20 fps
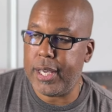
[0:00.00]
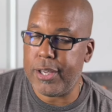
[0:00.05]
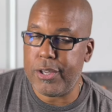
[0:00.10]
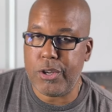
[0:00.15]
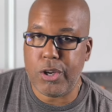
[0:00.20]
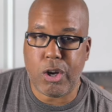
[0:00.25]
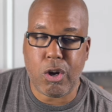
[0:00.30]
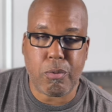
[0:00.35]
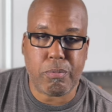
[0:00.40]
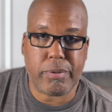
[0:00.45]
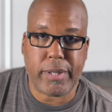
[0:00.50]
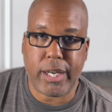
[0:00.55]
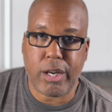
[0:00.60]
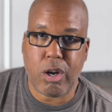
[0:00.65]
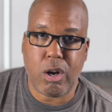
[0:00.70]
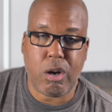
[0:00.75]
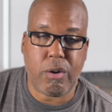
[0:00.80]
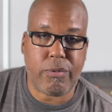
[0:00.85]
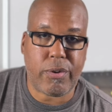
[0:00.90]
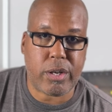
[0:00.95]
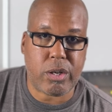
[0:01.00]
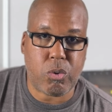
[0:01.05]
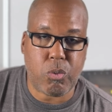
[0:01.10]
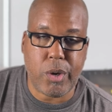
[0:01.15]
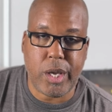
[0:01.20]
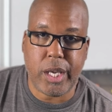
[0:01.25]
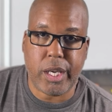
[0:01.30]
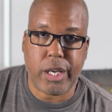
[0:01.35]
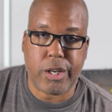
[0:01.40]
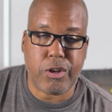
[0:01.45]
you go play golf on the
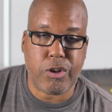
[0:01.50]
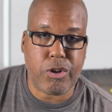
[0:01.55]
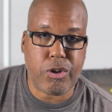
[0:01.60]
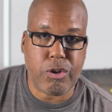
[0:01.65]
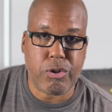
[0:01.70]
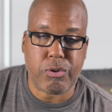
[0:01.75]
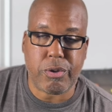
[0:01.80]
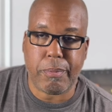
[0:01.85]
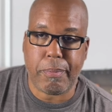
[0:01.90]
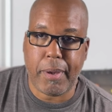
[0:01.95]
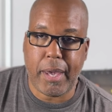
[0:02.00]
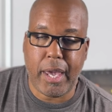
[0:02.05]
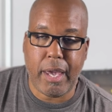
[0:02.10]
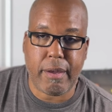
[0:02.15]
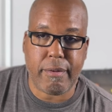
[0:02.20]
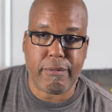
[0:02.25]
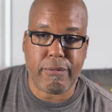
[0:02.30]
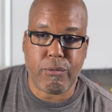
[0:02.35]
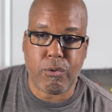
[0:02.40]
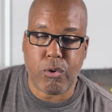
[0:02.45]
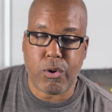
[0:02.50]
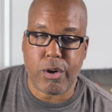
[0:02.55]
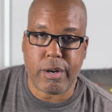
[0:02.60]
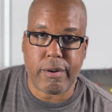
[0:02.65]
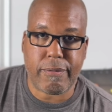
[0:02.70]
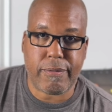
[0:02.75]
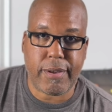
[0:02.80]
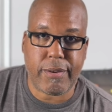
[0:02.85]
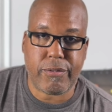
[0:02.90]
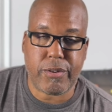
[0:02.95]
weekend, you're usually paying 40 to
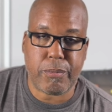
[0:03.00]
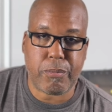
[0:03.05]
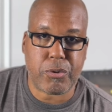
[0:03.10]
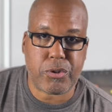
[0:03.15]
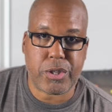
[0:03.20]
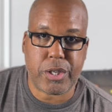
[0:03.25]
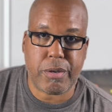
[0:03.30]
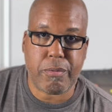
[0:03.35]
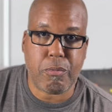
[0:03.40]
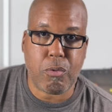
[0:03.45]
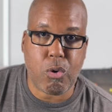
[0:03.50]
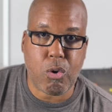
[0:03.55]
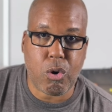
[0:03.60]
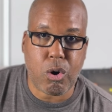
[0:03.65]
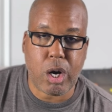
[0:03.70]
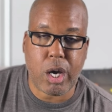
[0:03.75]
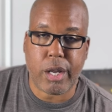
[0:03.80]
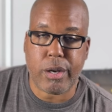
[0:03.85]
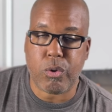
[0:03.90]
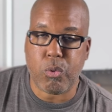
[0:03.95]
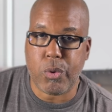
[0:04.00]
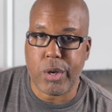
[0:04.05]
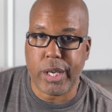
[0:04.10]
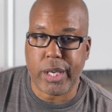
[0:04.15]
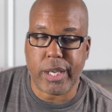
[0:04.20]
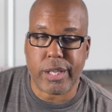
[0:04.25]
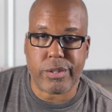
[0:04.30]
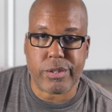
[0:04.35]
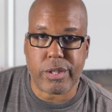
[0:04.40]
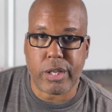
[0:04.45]
50% more on the
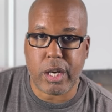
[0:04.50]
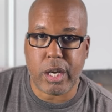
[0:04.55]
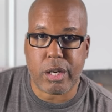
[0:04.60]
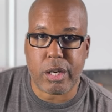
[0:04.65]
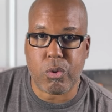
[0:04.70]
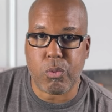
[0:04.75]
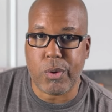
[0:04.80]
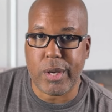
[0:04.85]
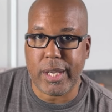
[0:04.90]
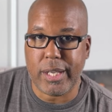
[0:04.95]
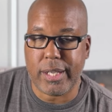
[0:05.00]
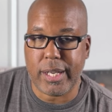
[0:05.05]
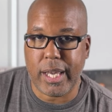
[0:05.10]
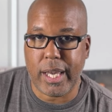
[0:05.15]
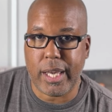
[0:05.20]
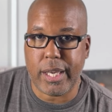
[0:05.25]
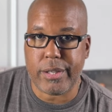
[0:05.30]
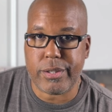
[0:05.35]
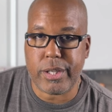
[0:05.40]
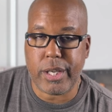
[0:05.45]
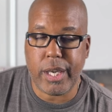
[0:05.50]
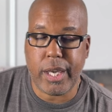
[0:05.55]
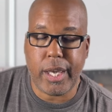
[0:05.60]
weekends than on the weekdays.